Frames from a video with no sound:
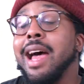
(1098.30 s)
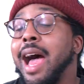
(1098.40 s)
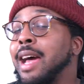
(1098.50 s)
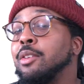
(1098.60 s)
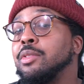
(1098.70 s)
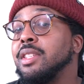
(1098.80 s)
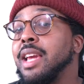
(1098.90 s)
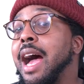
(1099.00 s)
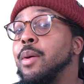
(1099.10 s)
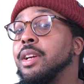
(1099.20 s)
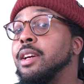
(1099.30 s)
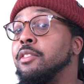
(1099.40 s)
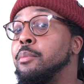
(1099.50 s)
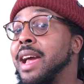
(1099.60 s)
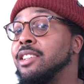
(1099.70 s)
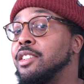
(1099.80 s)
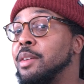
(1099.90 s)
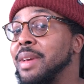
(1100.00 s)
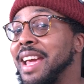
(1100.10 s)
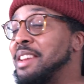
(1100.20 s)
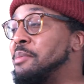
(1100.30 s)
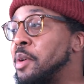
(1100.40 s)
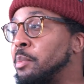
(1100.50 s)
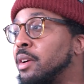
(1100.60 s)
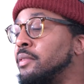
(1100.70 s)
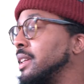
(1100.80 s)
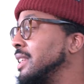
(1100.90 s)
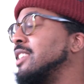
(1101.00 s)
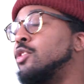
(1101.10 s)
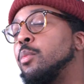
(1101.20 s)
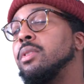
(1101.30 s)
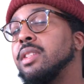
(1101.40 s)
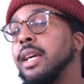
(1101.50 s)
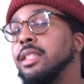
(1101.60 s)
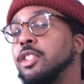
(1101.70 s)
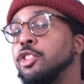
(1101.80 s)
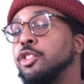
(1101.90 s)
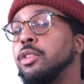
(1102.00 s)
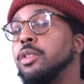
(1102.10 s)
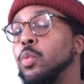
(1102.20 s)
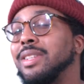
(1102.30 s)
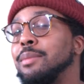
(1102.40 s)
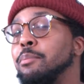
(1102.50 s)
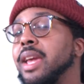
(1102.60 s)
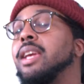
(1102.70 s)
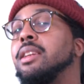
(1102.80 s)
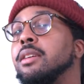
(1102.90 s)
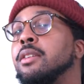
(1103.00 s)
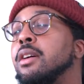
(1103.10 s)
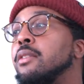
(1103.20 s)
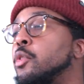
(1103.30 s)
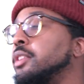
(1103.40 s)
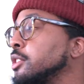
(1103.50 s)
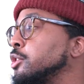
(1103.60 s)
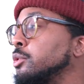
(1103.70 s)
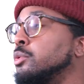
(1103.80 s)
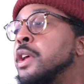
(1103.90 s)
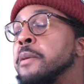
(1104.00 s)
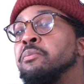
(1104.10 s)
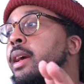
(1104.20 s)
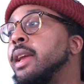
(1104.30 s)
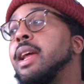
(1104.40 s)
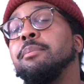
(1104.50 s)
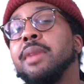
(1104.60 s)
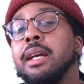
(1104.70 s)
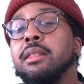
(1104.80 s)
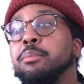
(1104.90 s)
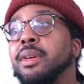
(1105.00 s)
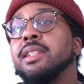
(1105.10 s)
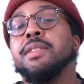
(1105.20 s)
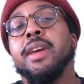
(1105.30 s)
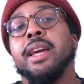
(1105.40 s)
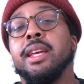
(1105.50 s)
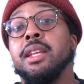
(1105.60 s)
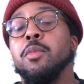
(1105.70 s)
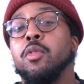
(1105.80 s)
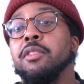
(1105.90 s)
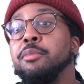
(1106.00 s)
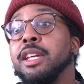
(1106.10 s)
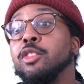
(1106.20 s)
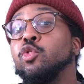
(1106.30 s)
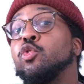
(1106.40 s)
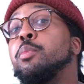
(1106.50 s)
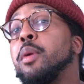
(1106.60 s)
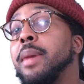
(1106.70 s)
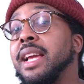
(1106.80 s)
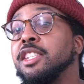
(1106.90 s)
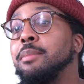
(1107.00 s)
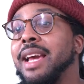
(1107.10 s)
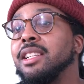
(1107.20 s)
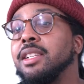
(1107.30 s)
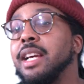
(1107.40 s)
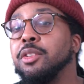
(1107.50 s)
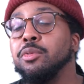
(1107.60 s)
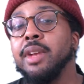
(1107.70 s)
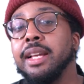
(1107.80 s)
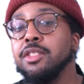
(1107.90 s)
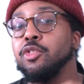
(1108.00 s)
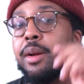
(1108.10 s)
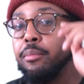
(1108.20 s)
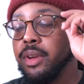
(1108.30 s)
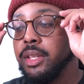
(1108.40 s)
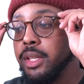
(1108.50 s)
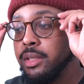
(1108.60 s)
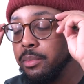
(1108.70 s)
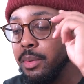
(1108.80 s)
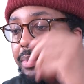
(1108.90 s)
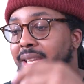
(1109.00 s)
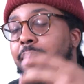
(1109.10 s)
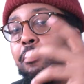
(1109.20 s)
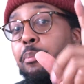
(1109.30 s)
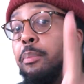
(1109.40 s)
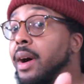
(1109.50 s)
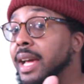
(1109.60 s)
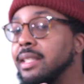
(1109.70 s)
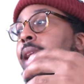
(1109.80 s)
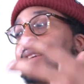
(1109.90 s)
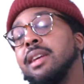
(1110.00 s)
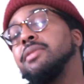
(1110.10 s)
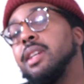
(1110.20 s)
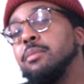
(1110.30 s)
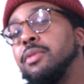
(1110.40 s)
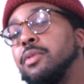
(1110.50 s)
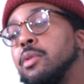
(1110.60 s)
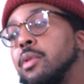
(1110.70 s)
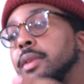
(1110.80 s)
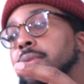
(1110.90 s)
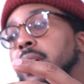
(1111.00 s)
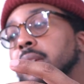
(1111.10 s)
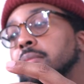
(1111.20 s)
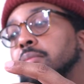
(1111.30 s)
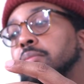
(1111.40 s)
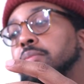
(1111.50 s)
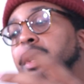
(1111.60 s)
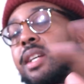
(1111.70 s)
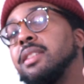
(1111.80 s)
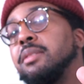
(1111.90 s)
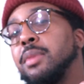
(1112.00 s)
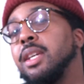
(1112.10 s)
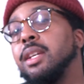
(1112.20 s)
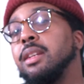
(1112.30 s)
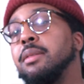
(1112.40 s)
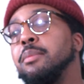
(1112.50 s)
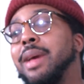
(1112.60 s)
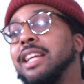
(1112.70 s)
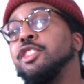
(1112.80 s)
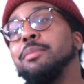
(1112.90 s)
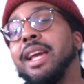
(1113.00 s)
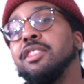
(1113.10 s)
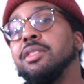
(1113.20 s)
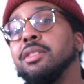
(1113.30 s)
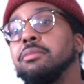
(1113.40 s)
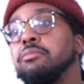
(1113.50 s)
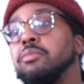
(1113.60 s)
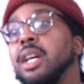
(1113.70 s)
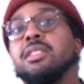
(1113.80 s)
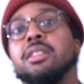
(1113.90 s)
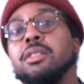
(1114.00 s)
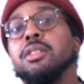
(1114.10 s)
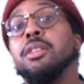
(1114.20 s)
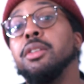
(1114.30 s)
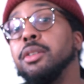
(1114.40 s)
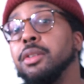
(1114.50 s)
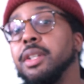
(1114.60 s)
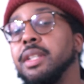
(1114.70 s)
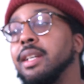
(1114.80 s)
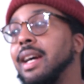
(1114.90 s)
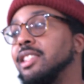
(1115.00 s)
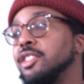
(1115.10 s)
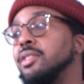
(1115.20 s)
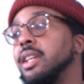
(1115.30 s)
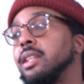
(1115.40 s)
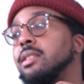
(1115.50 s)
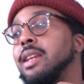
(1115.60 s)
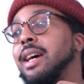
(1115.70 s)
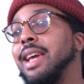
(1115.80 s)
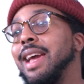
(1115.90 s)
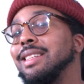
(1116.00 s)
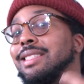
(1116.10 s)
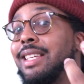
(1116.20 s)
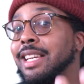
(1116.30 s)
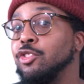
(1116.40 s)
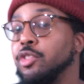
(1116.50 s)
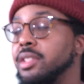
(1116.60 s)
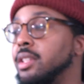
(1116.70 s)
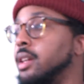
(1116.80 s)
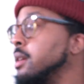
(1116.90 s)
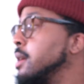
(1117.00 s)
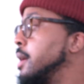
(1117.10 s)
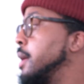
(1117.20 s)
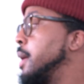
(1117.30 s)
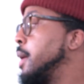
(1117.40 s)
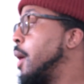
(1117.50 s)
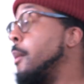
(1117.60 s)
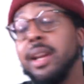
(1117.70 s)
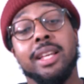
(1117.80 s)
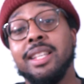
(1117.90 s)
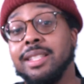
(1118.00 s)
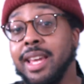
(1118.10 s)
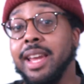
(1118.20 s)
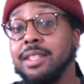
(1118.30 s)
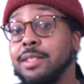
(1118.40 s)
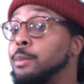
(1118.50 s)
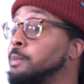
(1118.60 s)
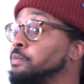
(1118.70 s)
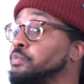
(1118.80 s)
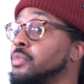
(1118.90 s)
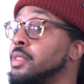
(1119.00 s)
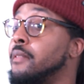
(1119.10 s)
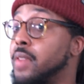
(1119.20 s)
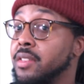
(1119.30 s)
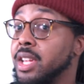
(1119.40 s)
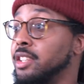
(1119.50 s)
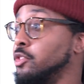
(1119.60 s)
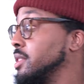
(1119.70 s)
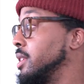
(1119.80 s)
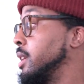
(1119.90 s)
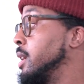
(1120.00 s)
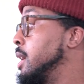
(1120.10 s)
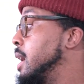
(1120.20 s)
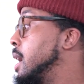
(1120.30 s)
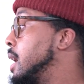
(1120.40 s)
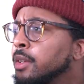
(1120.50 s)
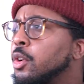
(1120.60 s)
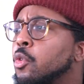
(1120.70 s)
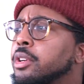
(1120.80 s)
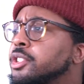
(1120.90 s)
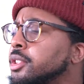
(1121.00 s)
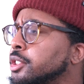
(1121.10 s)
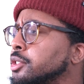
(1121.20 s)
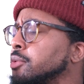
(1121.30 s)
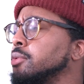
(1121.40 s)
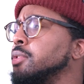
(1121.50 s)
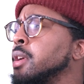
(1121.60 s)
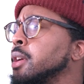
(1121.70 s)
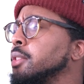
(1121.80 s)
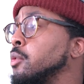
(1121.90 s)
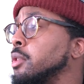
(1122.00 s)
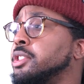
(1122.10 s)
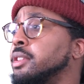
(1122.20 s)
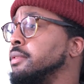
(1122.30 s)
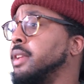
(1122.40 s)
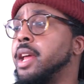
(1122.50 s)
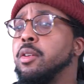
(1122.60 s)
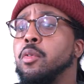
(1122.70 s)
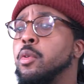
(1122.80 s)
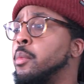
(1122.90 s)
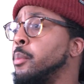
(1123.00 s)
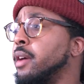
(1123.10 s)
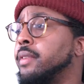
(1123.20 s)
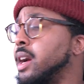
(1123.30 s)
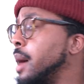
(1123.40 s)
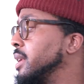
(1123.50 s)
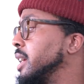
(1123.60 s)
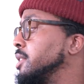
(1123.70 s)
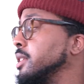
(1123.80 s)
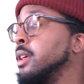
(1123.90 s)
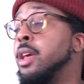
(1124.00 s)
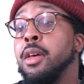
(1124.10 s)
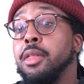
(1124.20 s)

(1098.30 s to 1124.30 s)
I don't see how it could have matched up any more perfectly. It's almost like this shirt was made for these shoes. And I'm not the biggest fan anymore of being super matchy-matchy. I do like to try and break things up a bit. But as I've said before, that doesn't mean matchy-matchy doesn't look good. I just think it's not as interesting. But in this case, very interesting. The orange in the shoes, the orange in the flannel, perfect combination.